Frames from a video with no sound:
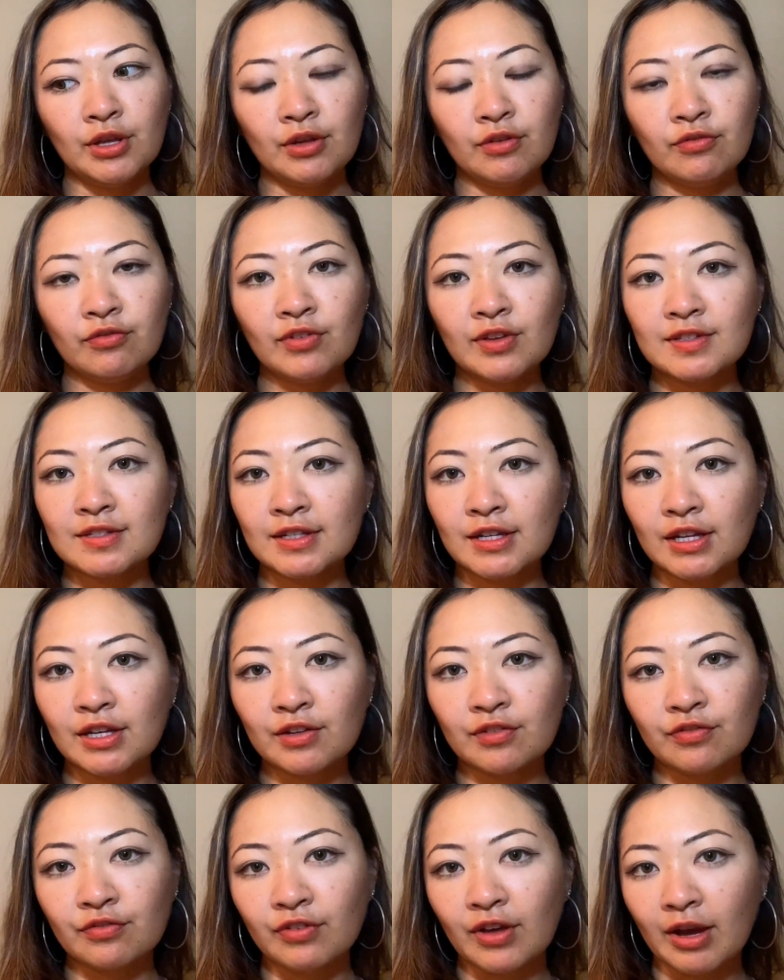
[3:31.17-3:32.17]

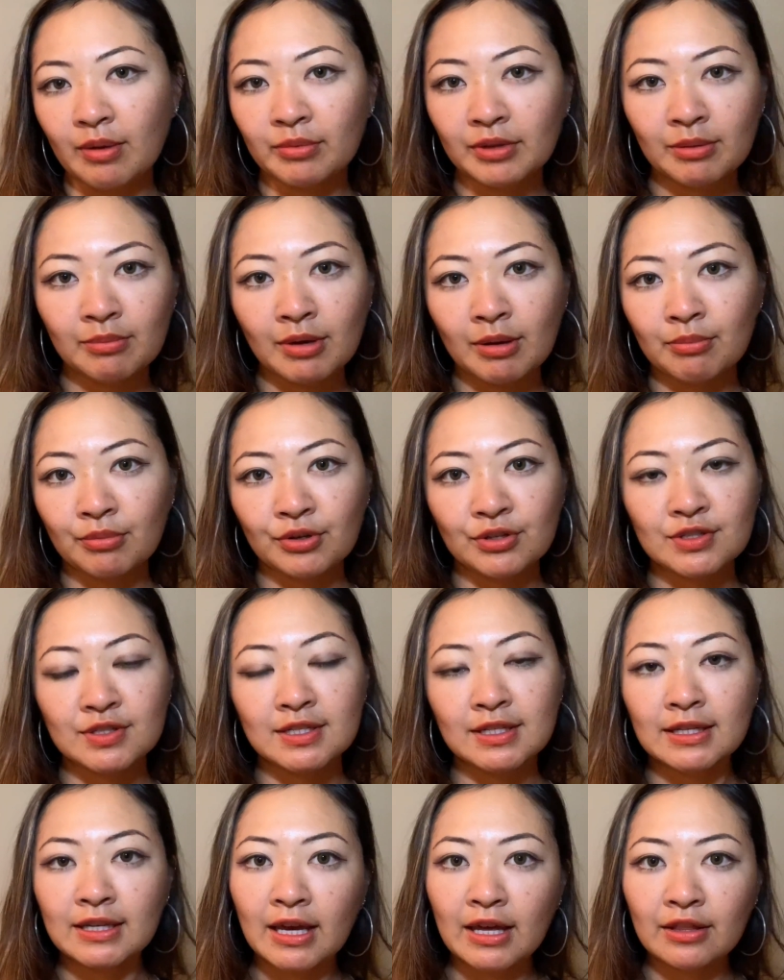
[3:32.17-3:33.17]
visiting family members
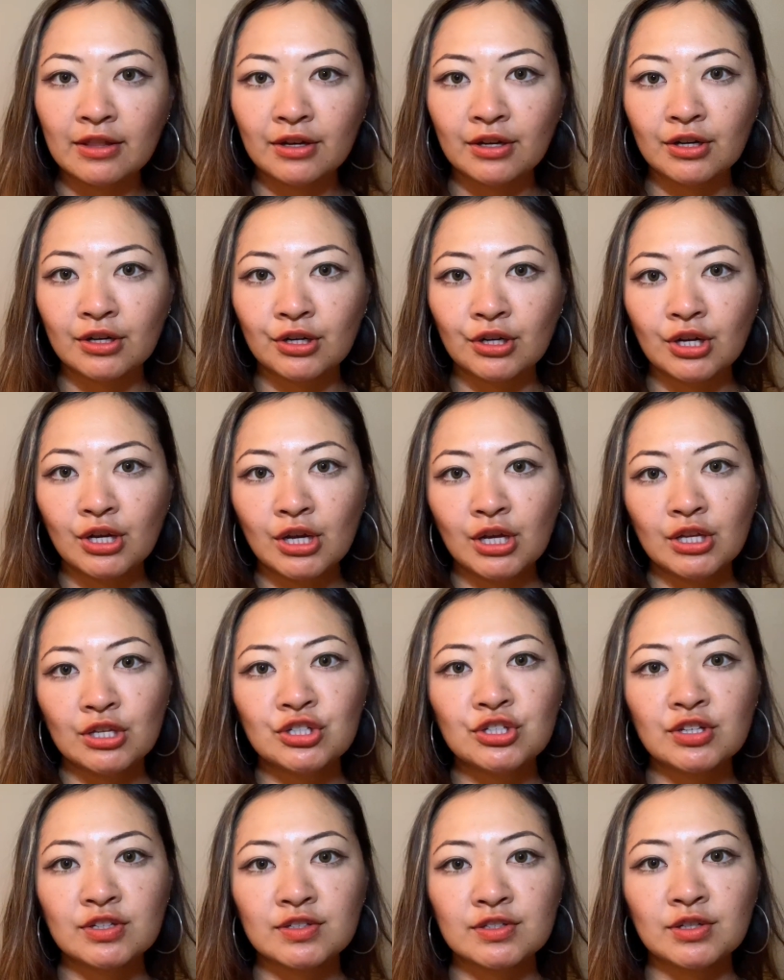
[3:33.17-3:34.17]
together,
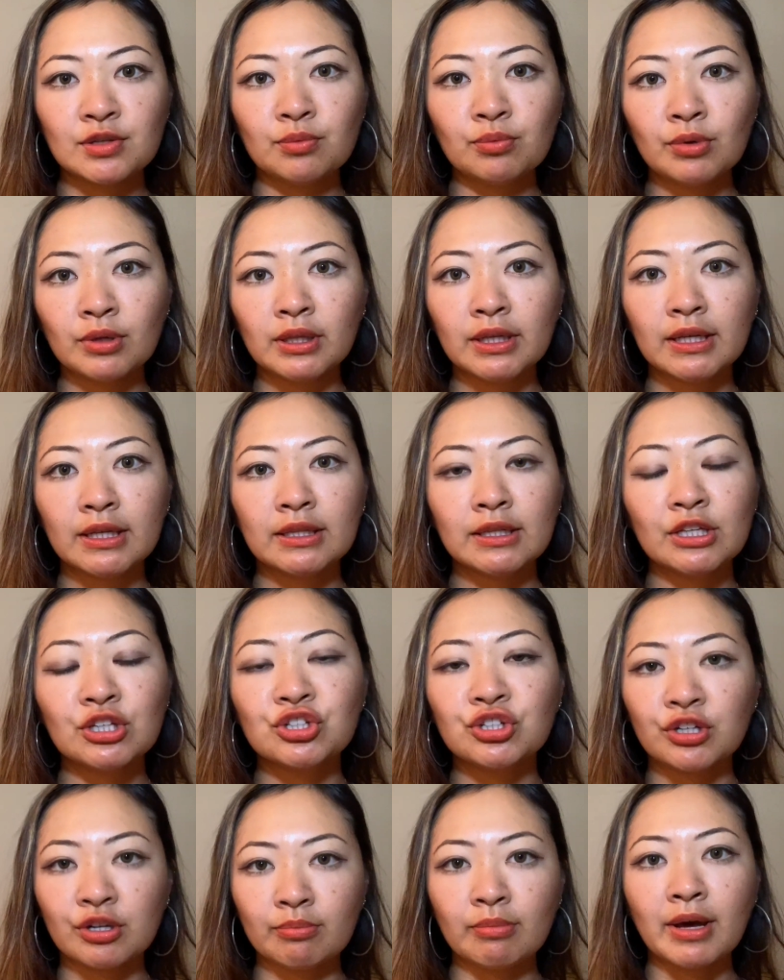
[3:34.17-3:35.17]
just to really
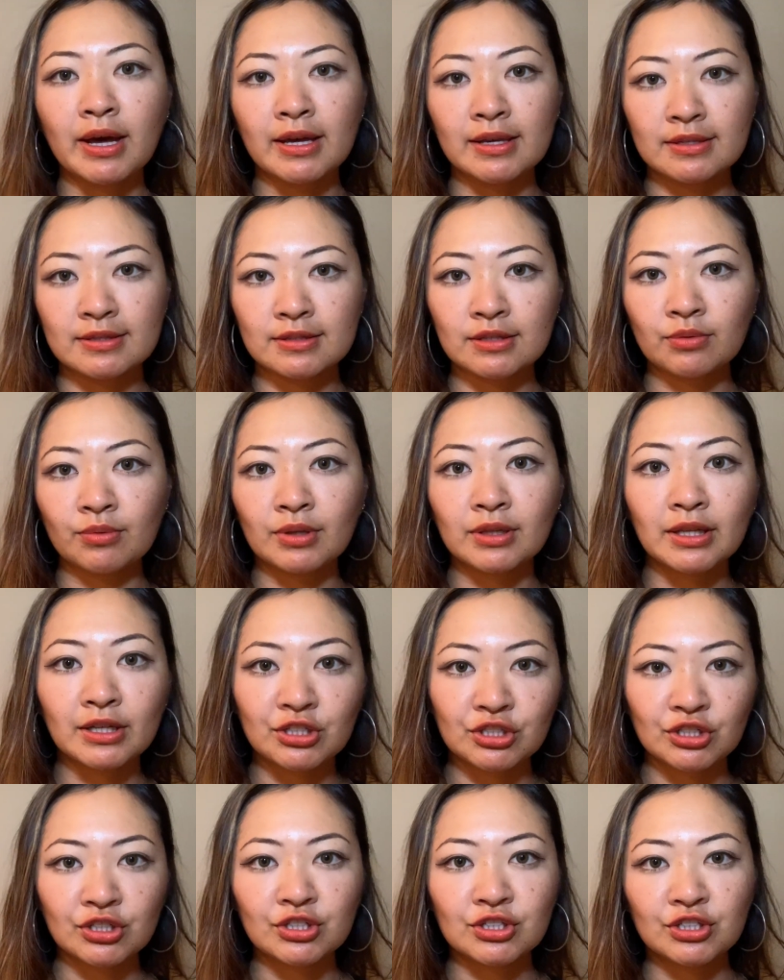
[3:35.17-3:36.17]
legitimize the
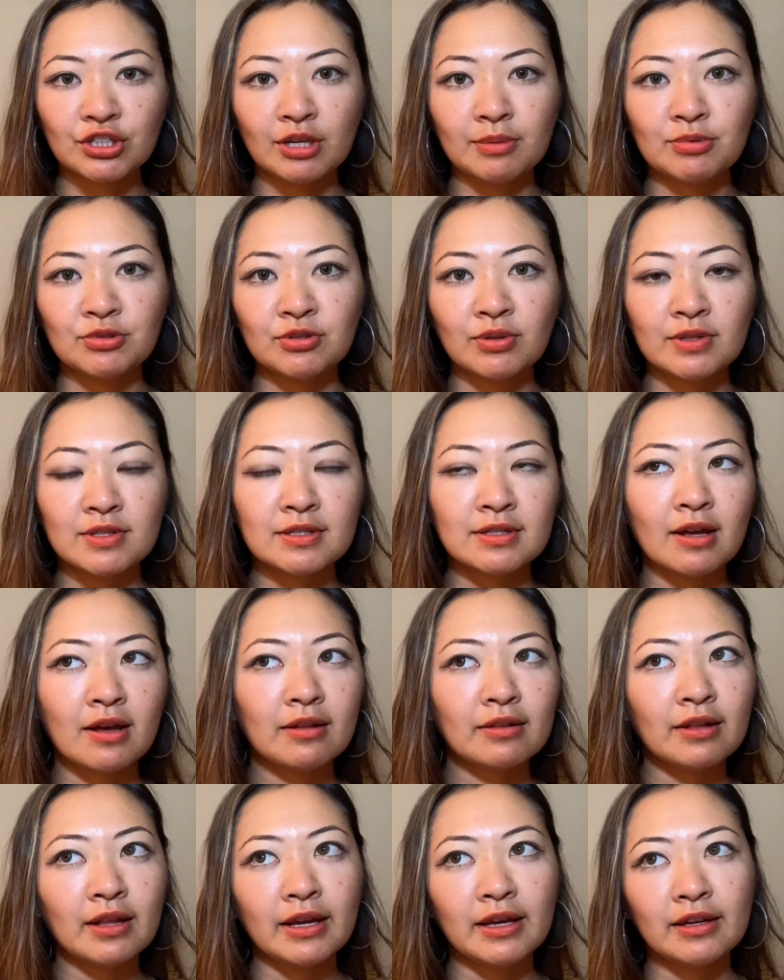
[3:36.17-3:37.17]
relationship so it's
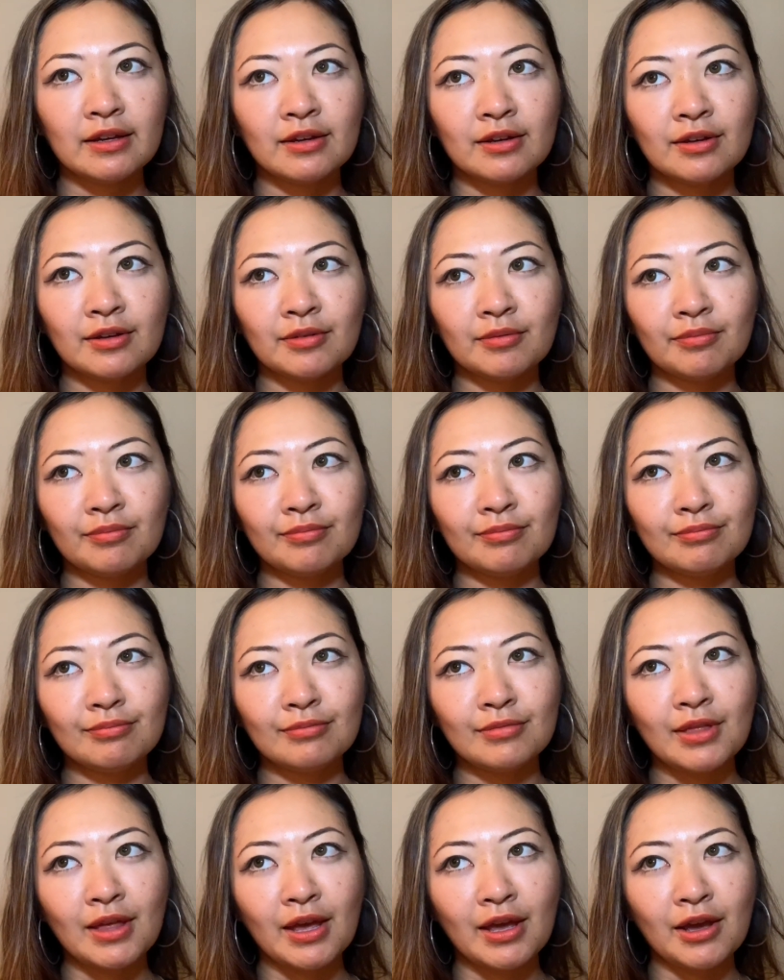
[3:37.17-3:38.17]
not like
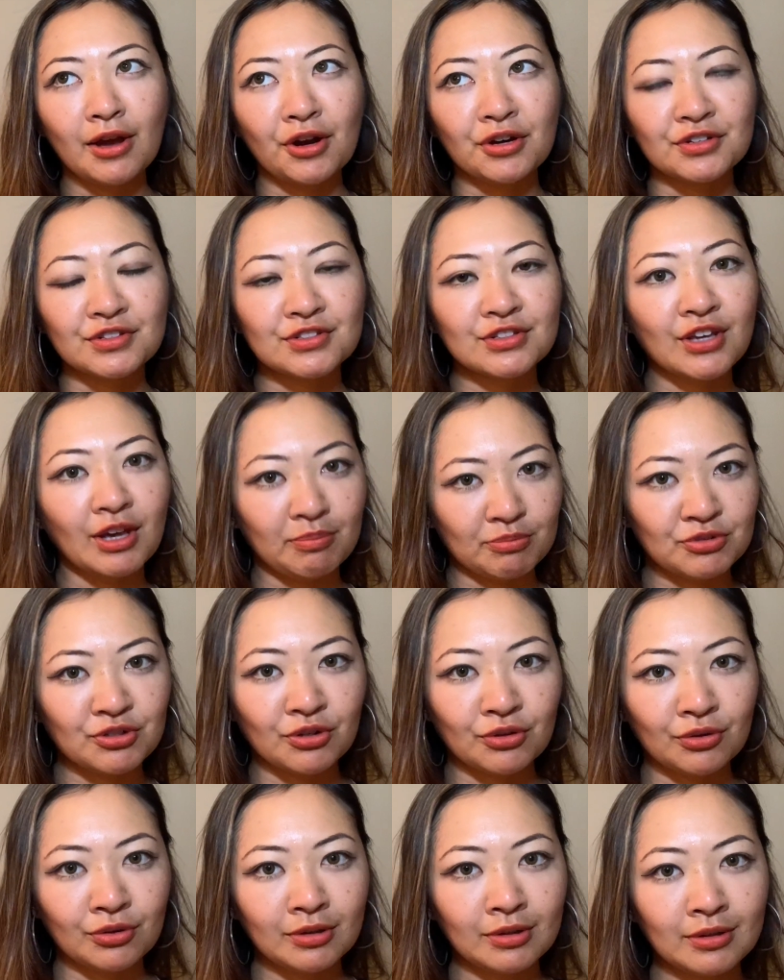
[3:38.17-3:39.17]
they are
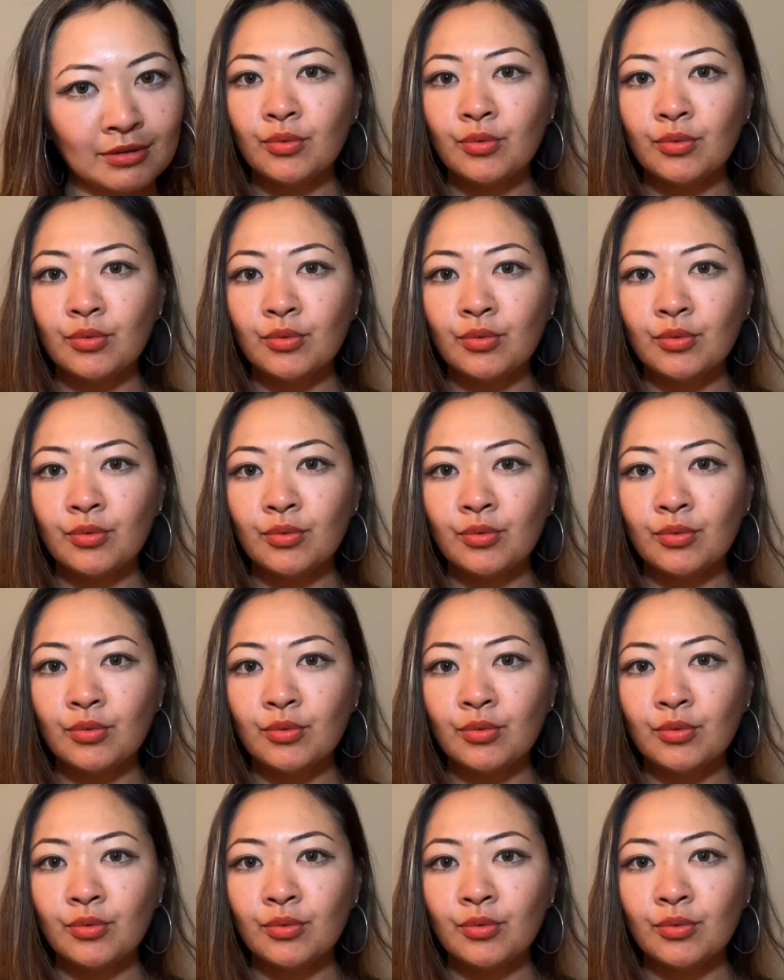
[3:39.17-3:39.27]
skeptical.